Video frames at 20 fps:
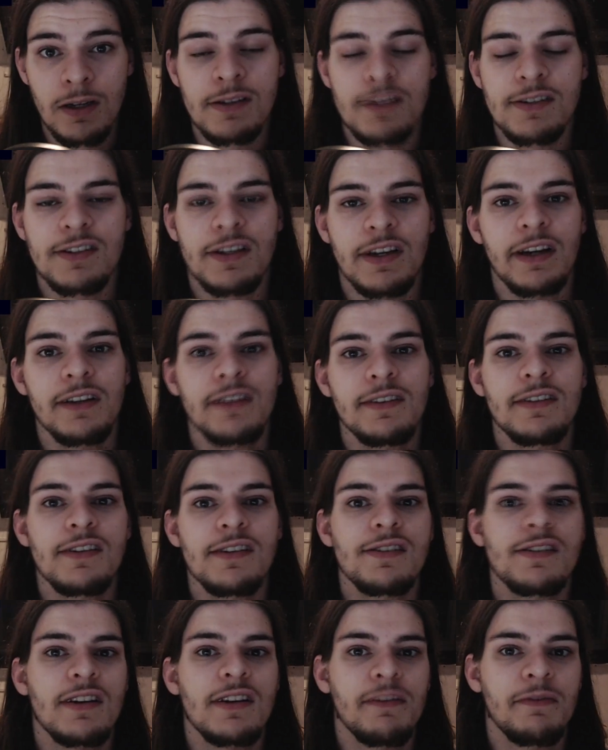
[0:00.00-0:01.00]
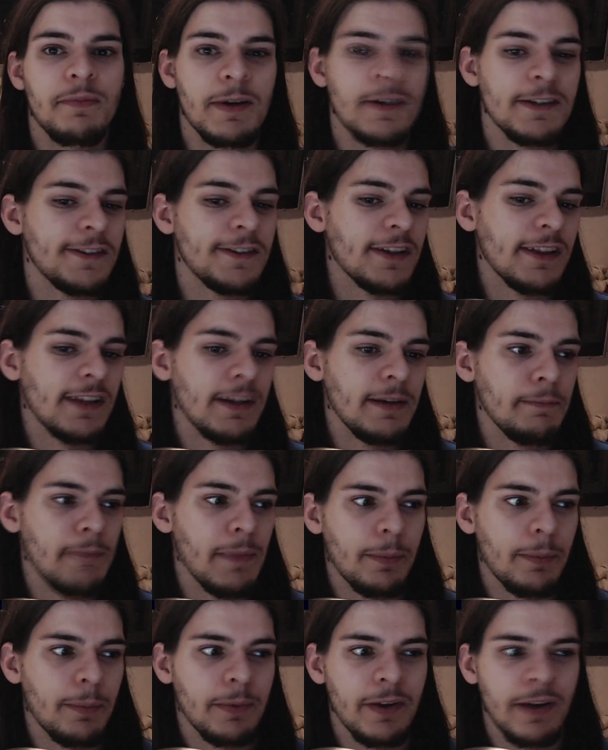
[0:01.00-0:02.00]
Scientists have basically
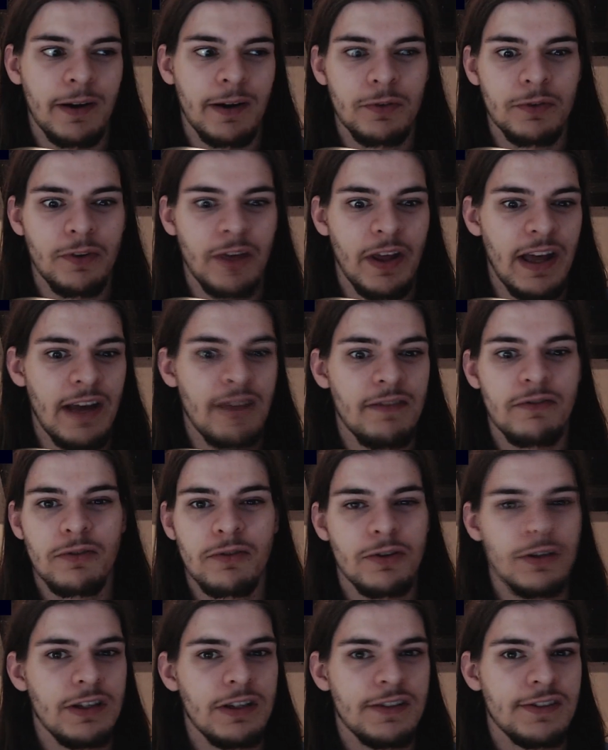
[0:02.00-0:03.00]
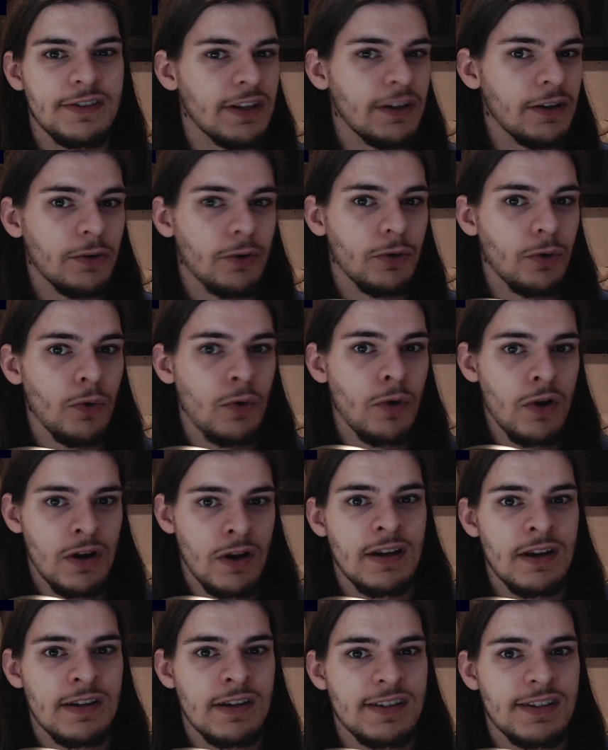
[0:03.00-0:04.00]
mapped out every single
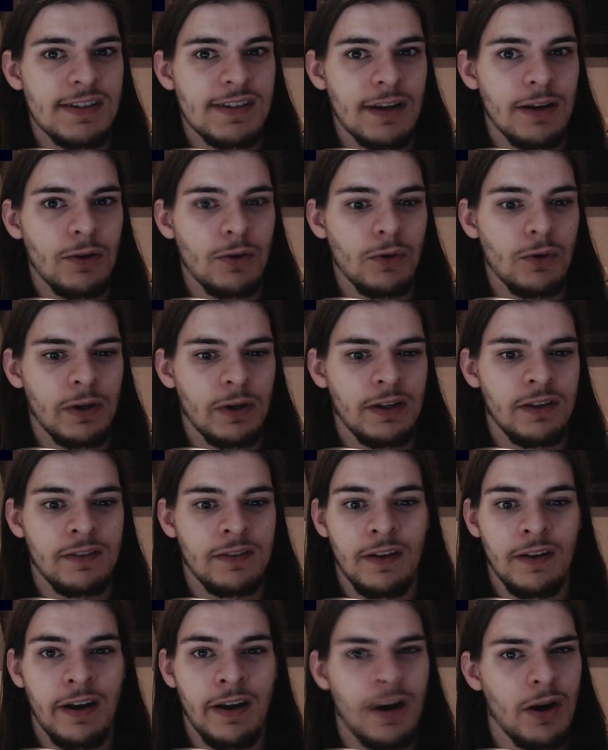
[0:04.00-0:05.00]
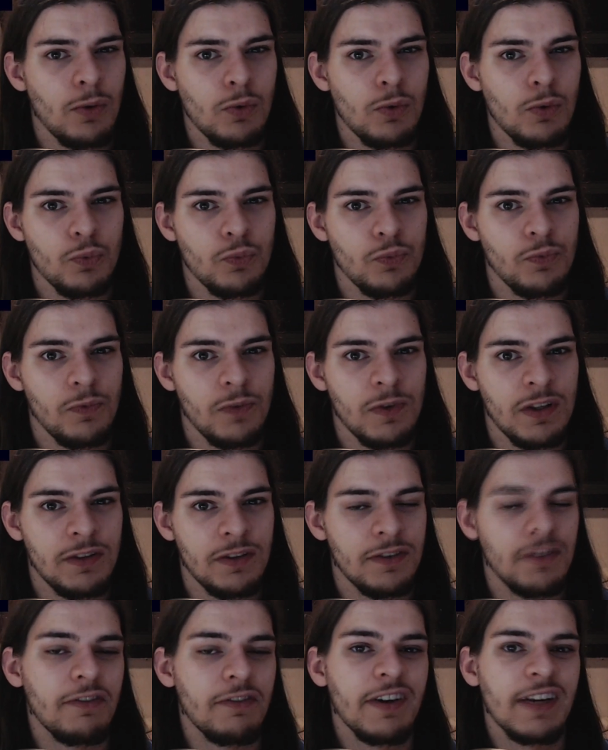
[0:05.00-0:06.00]
cell and how it
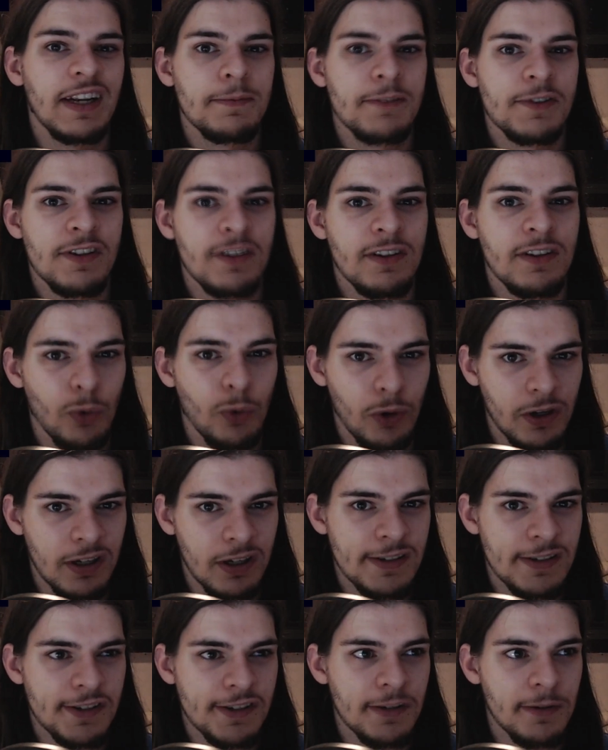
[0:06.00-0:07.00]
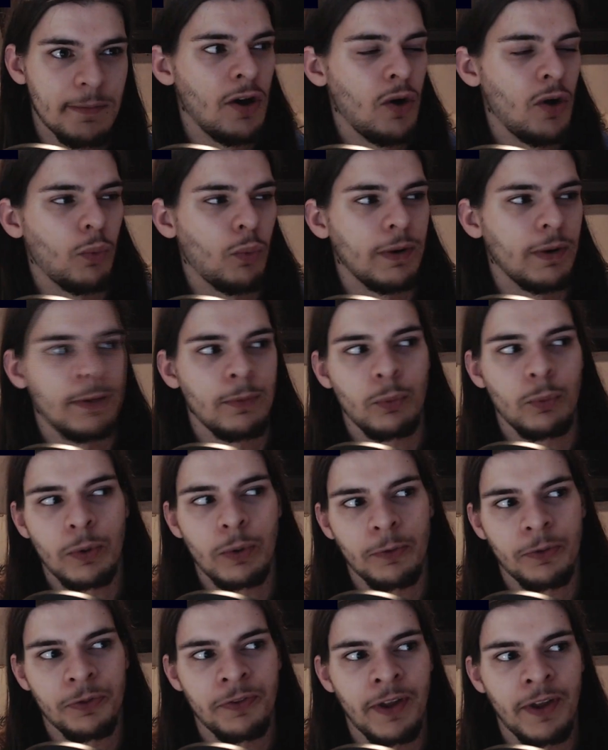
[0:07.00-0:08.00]
develops in the organism, when it
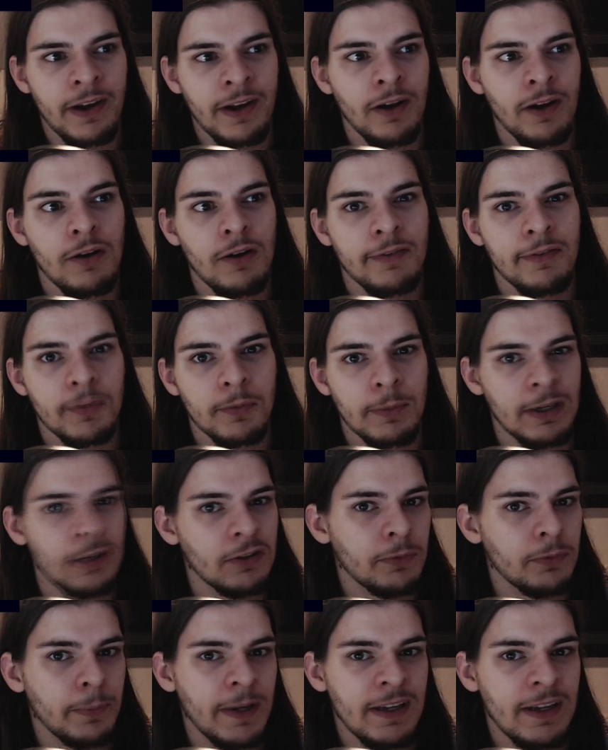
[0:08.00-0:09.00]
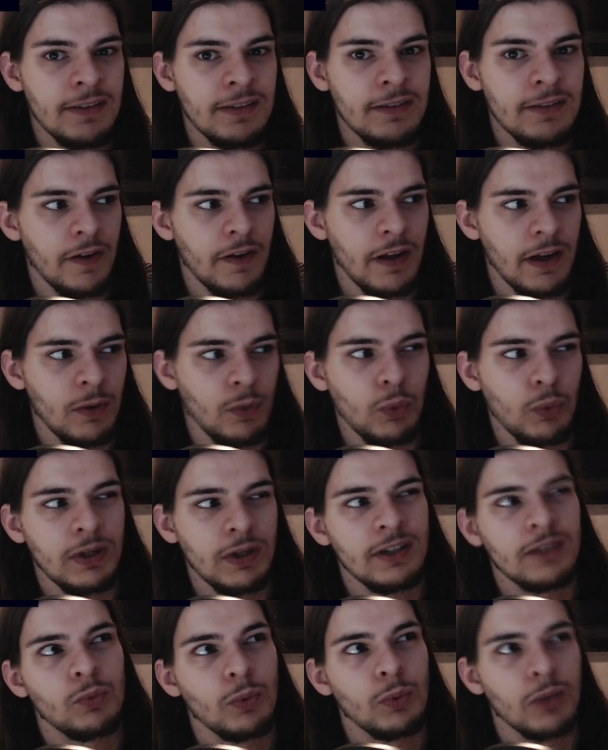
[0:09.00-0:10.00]
will die off to make space, and when
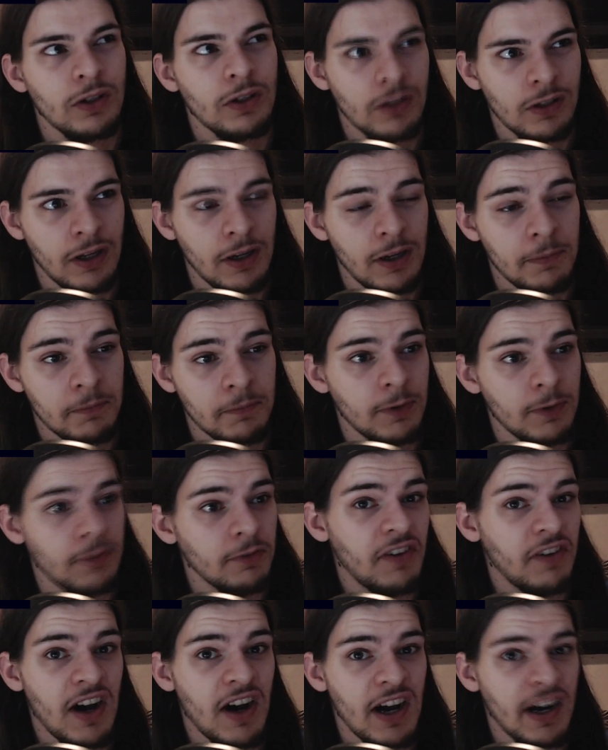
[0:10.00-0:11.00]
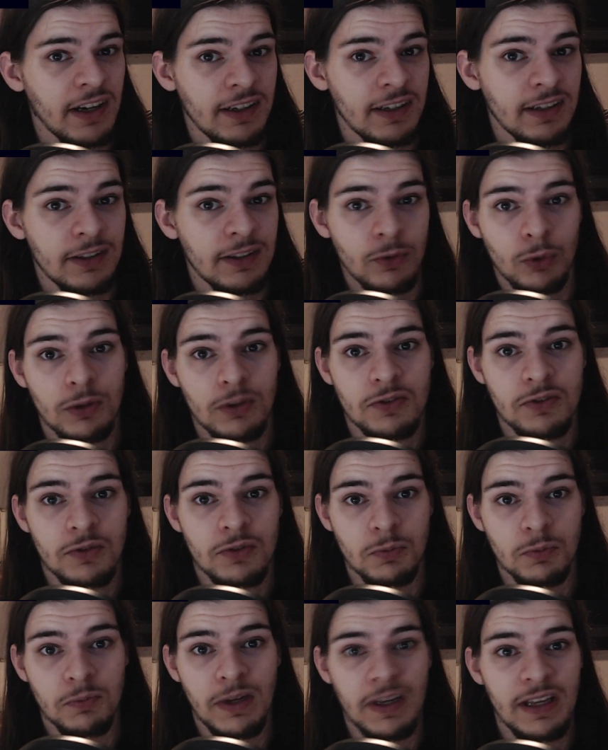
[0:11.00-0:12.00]
it will divide in order
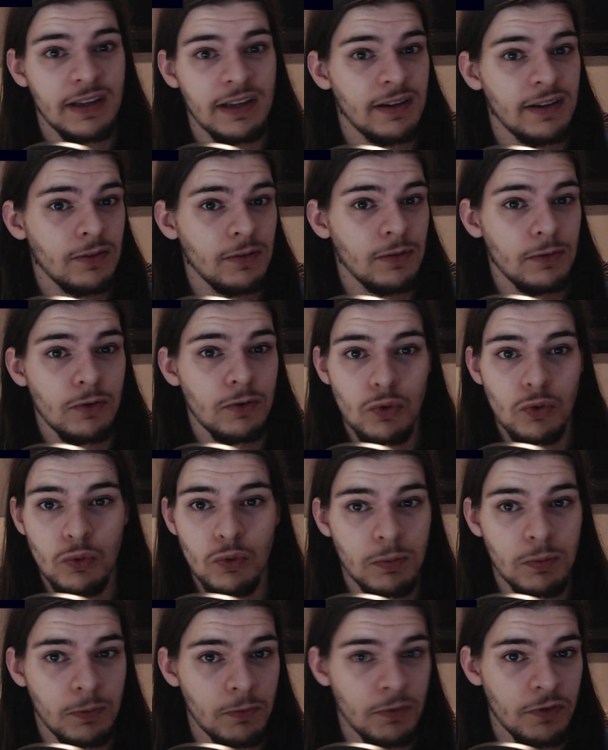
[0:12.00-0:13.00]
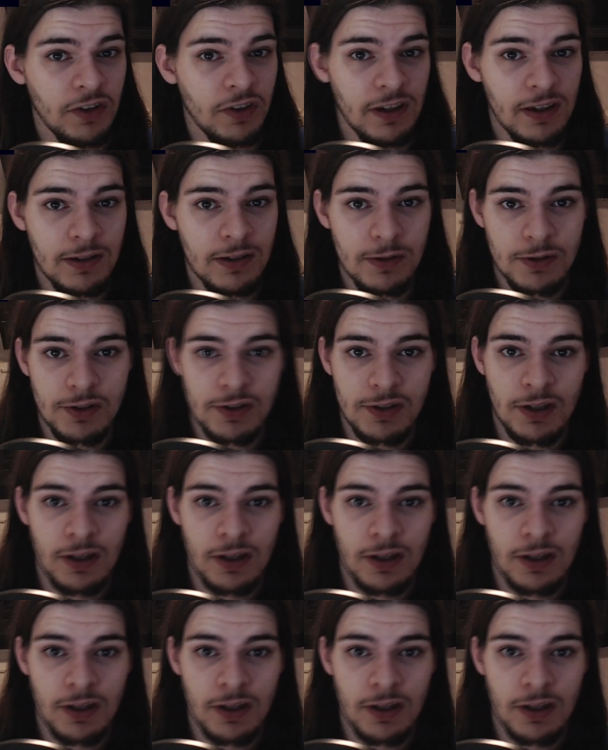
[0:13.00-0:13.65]
to make new cells.